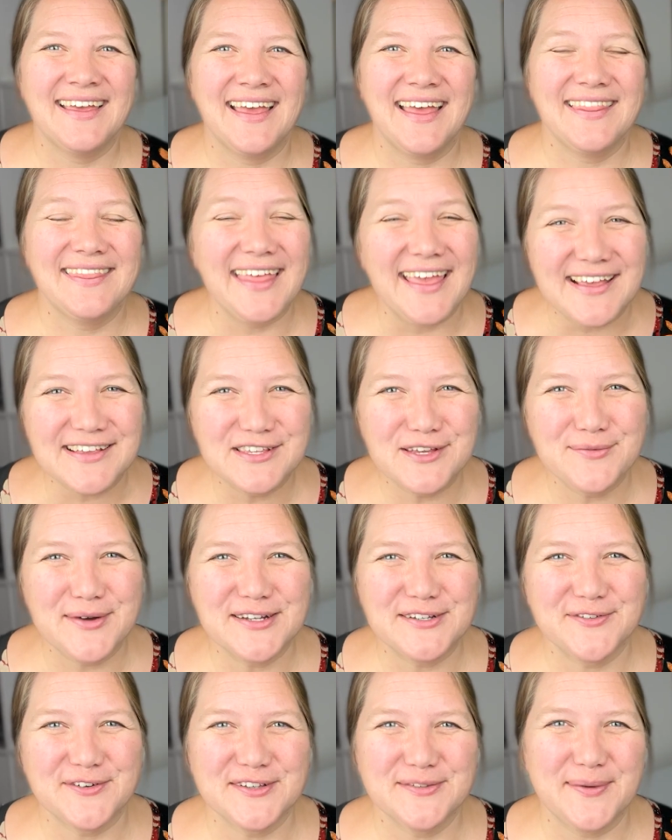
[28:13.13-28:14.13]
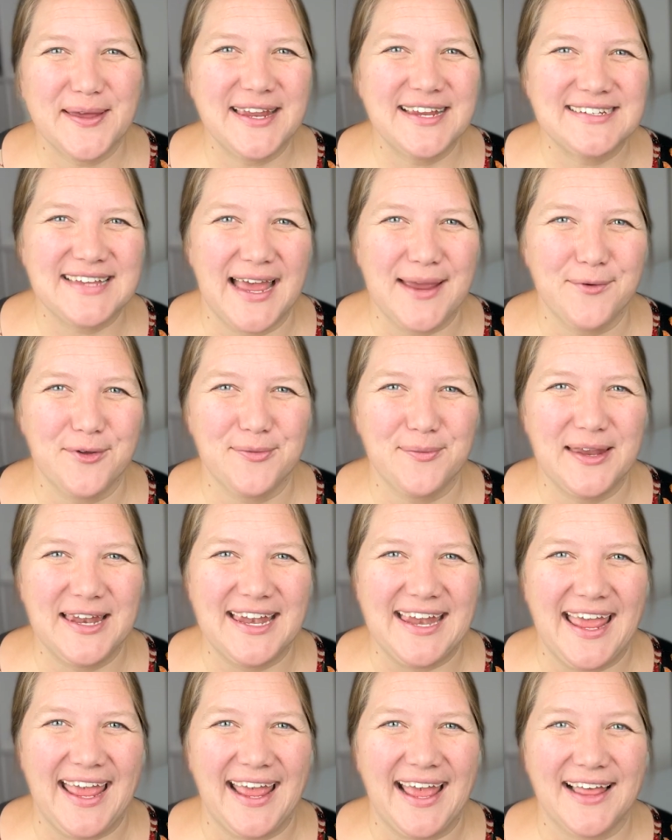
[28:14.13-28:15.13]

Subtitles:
Thanks so much for spending time with me today.